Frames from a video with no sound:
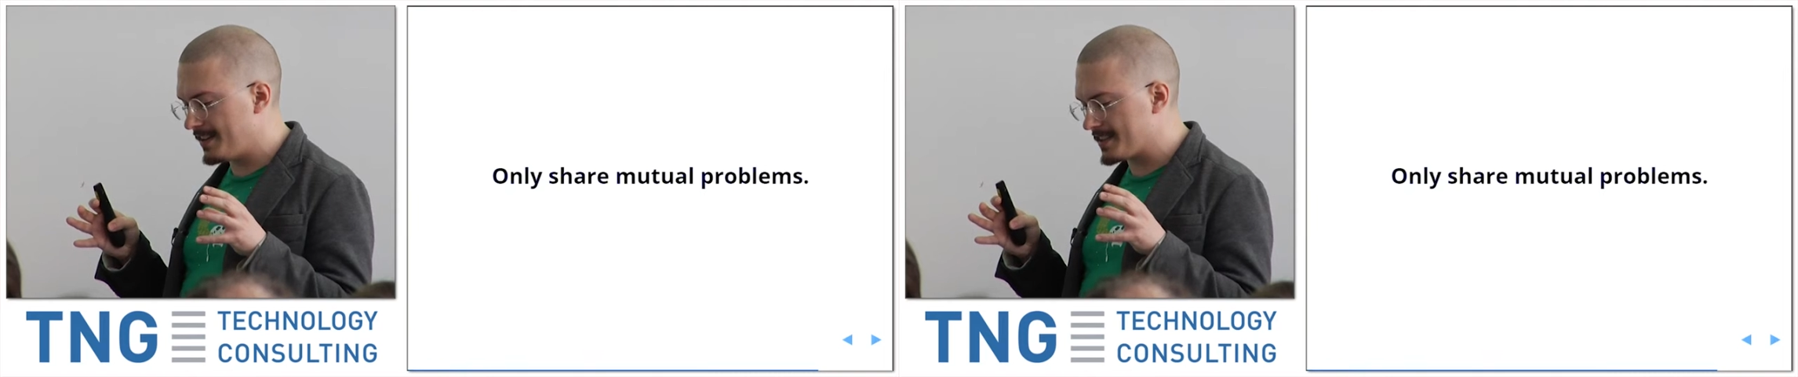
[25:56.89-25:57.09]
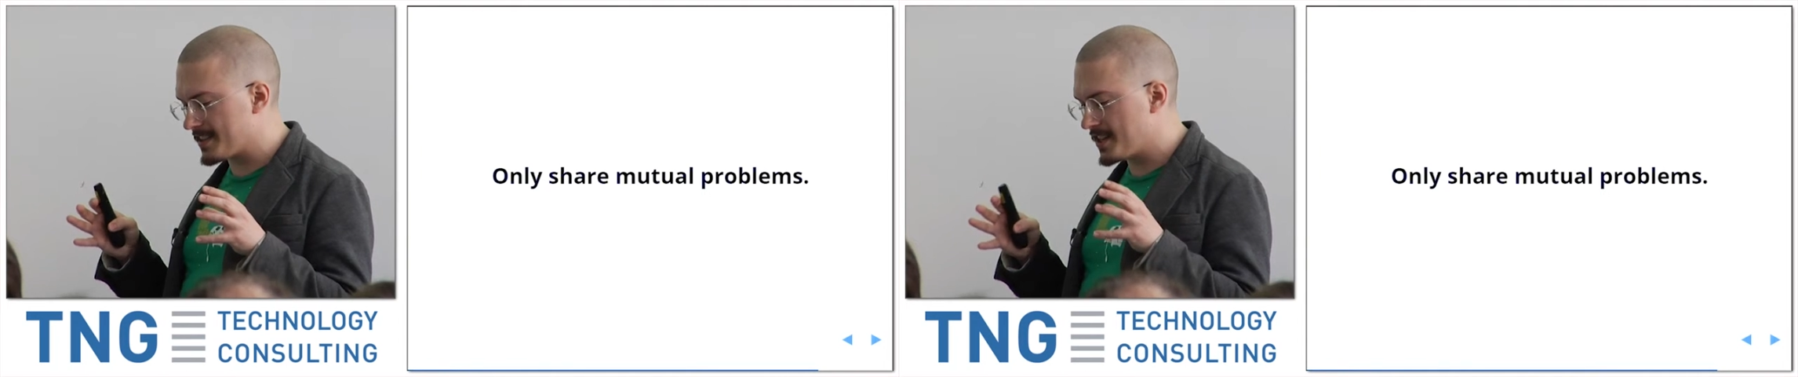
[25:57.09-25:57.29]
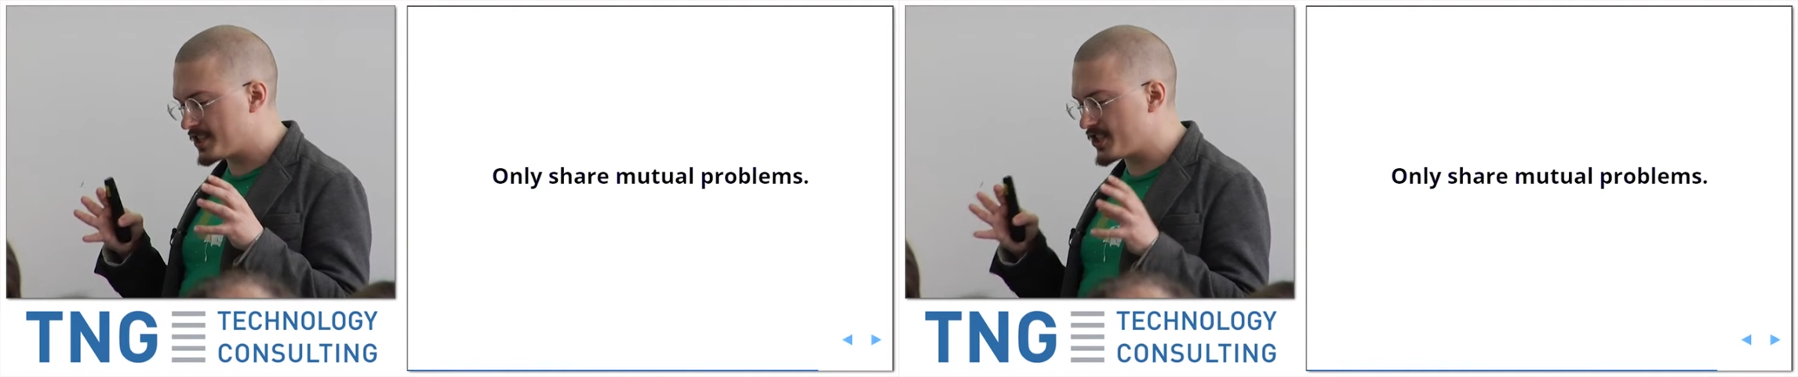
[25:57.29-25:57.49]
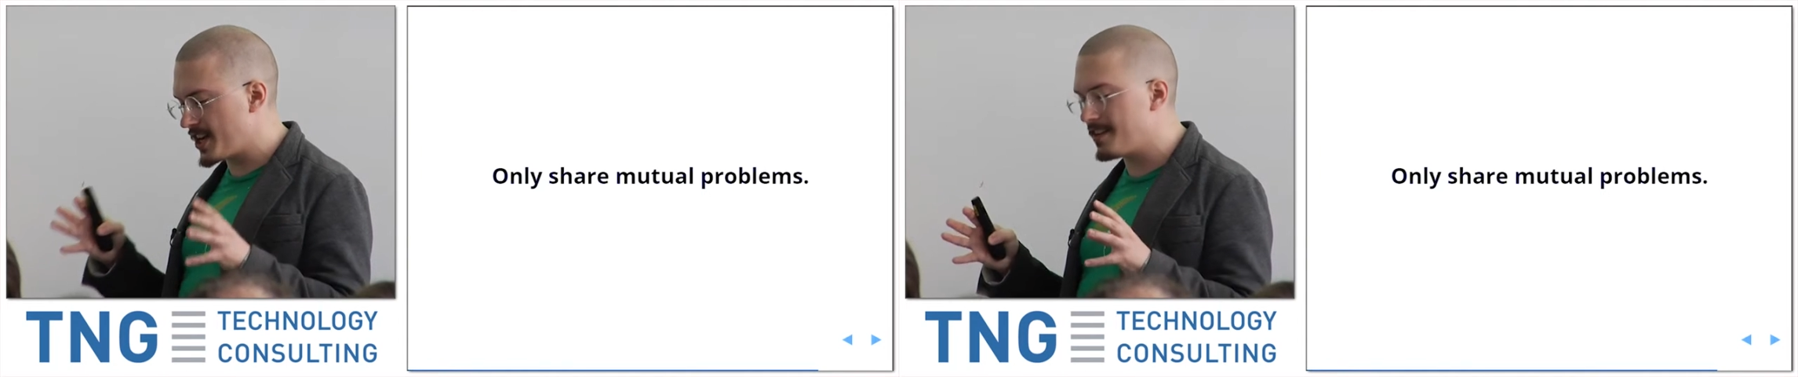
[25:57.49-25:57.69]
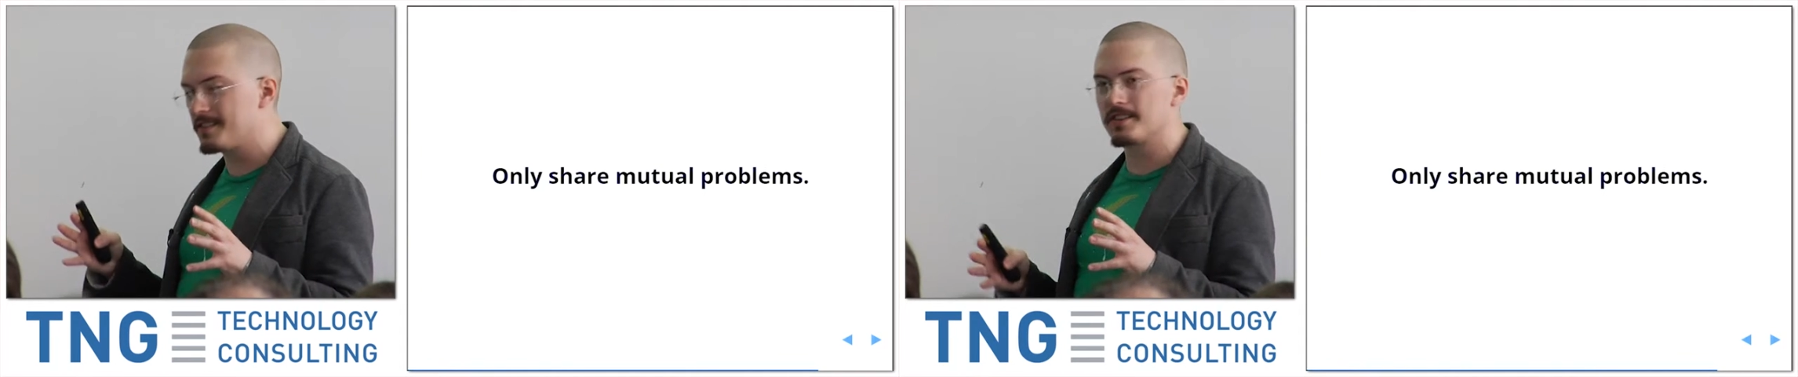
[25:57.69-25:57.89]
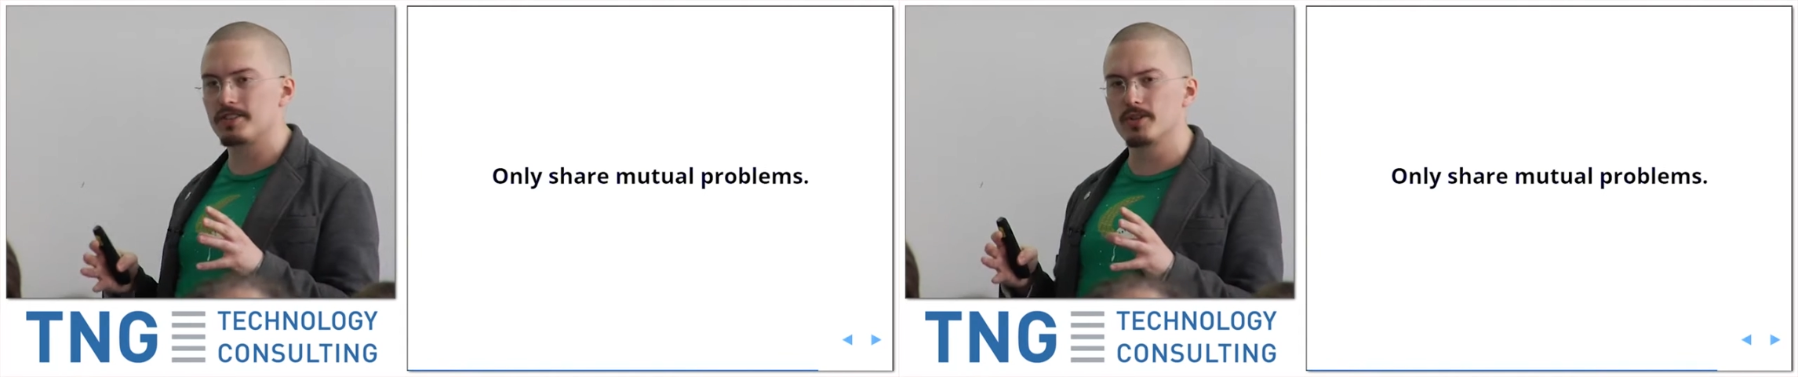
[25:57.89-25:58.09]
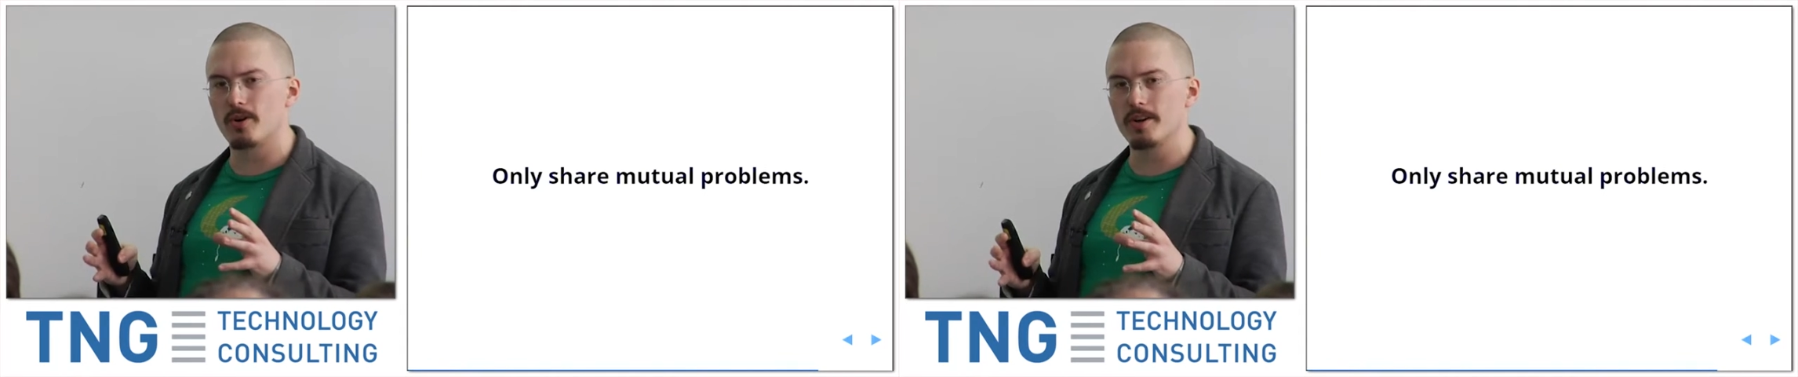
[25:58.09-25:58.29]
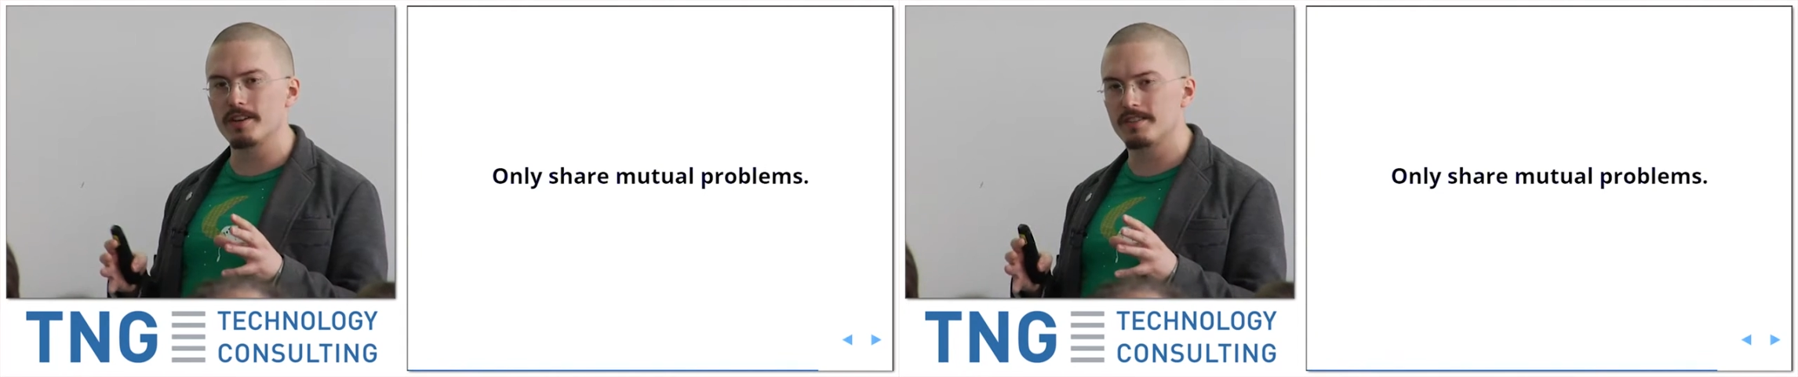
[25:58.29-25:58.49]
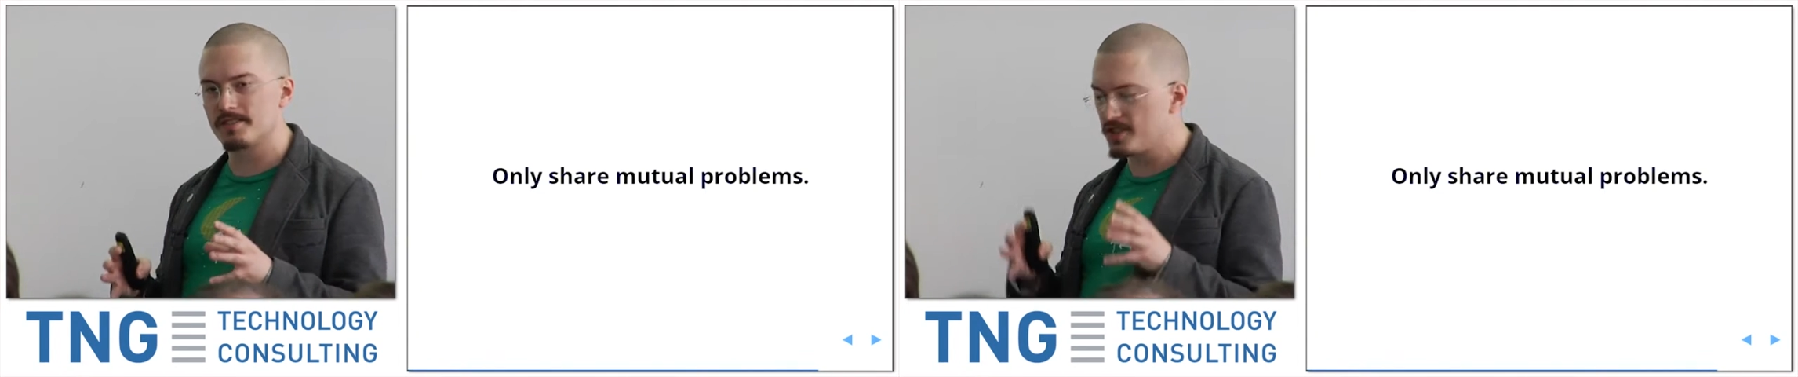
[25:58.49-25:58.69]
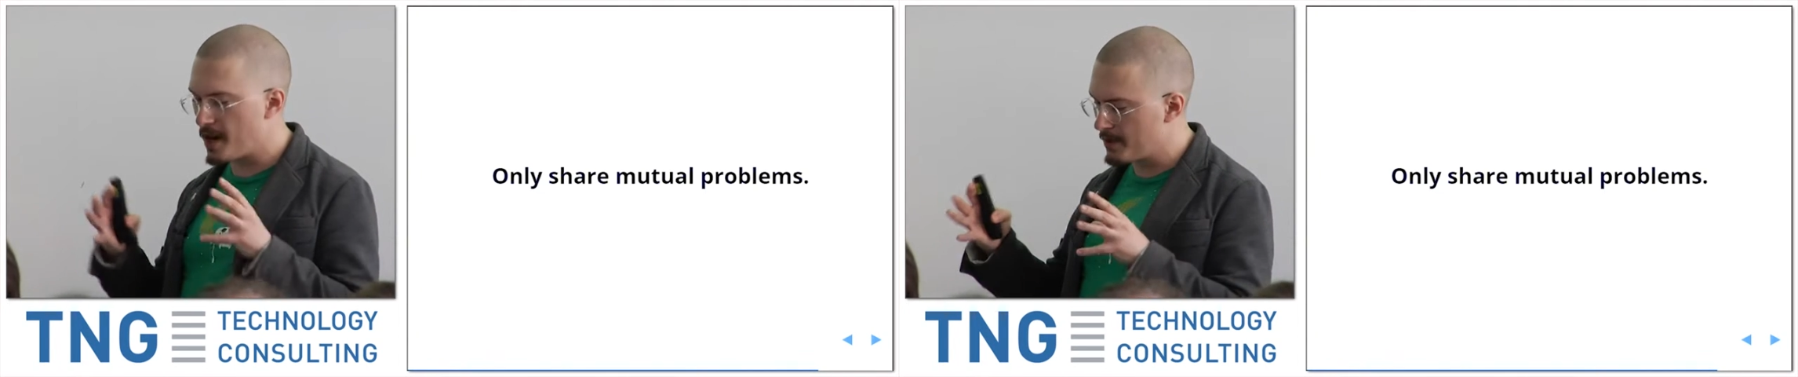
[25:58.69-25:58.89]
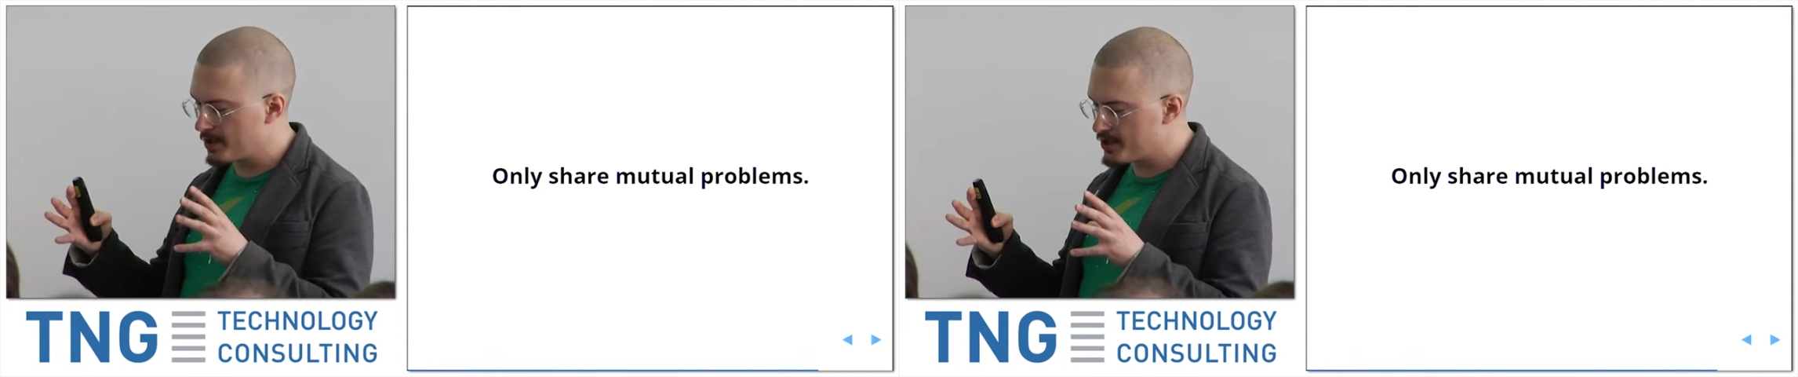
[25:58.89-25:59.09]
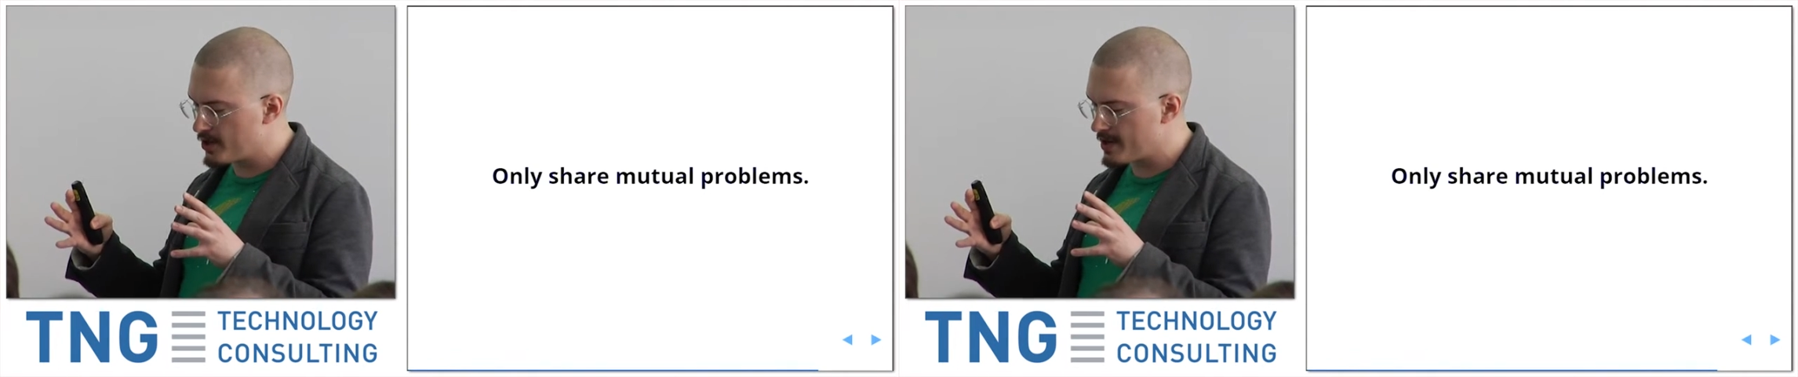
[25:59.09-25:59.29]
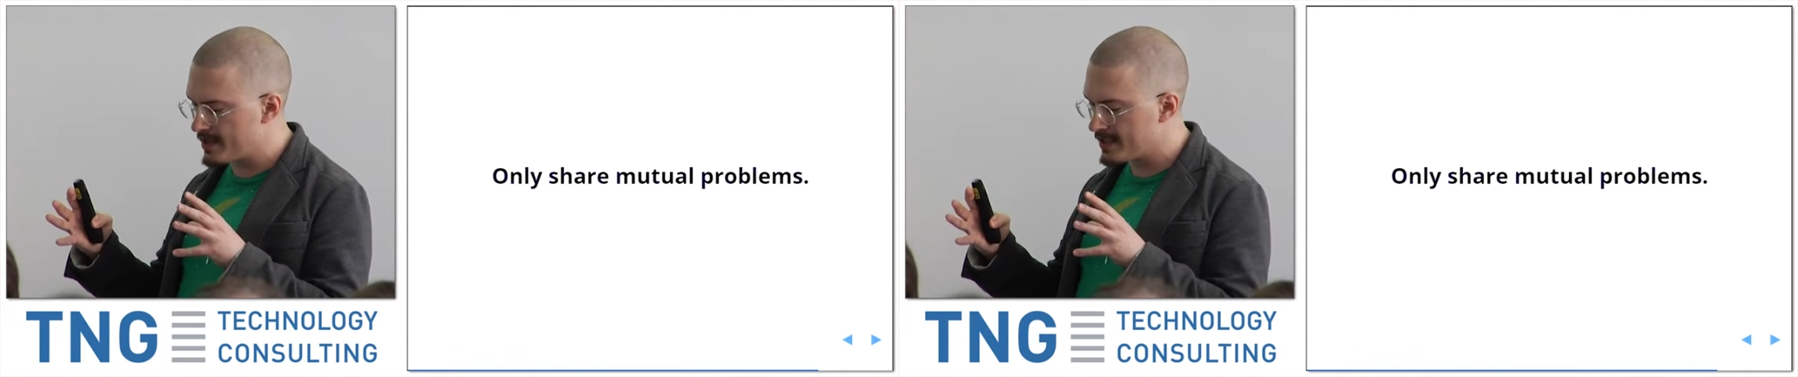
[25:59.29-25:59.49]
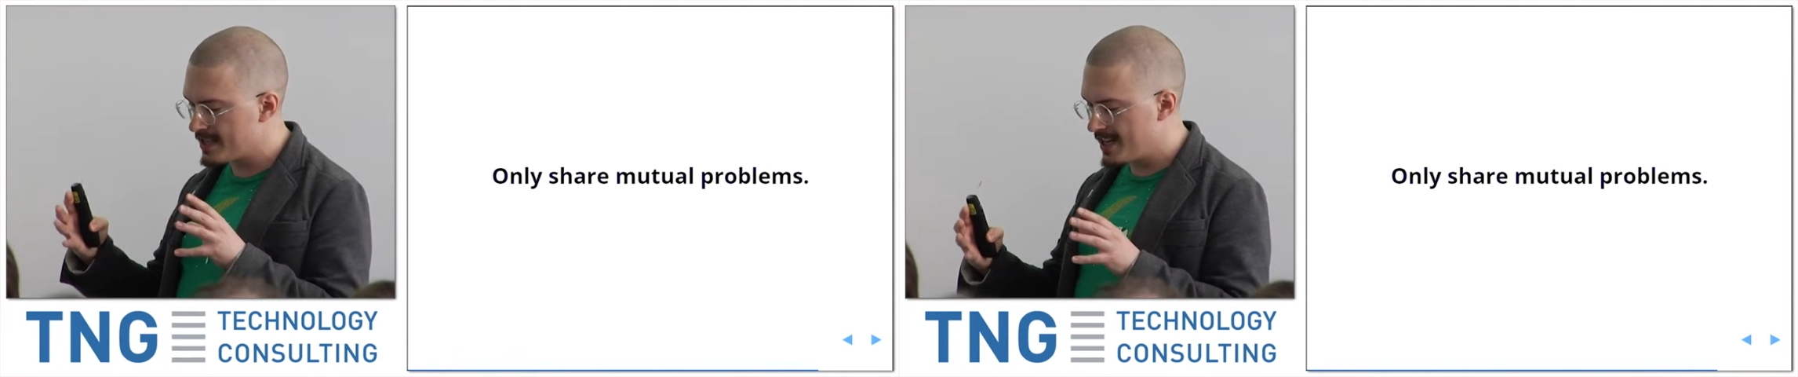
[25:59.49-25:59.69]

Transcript: that shared joy is double joy,